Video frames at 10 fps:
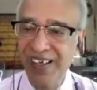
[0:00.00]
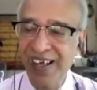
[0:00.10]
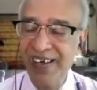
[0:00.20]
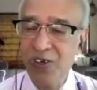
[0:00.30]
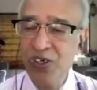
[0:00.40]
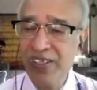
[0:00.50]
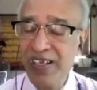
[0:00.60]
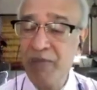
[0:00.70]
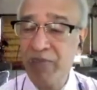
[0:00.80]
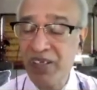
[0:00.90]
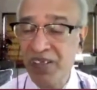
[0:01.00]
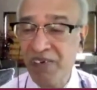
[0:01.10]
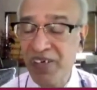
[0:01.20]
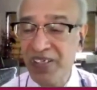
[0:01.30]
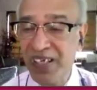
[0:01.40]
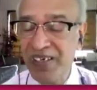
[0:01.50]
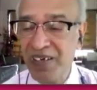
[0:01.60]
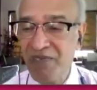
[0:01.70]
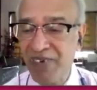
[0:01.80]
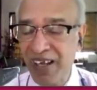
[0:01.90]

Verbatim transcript: I don't think preserved ejection